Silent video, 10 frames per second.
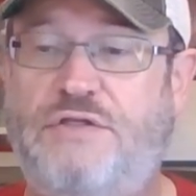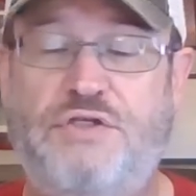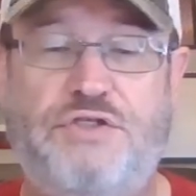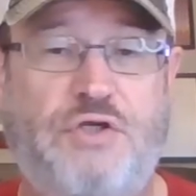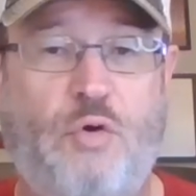
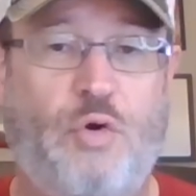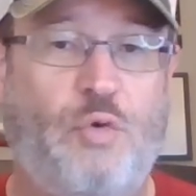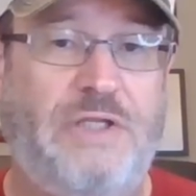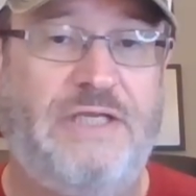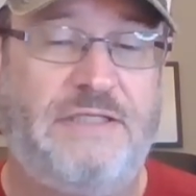to show a
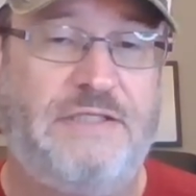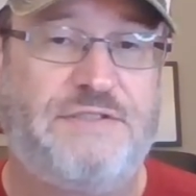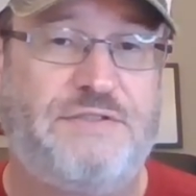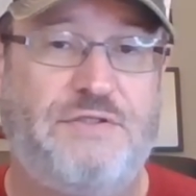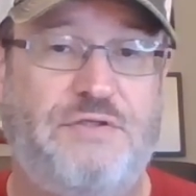
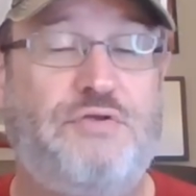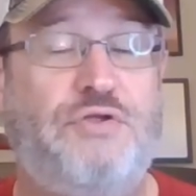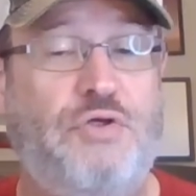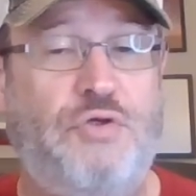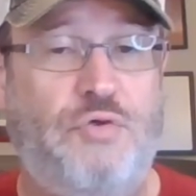willingness
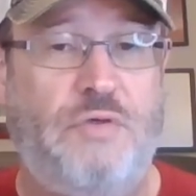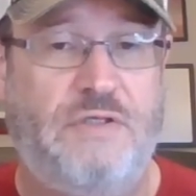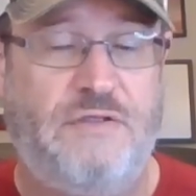to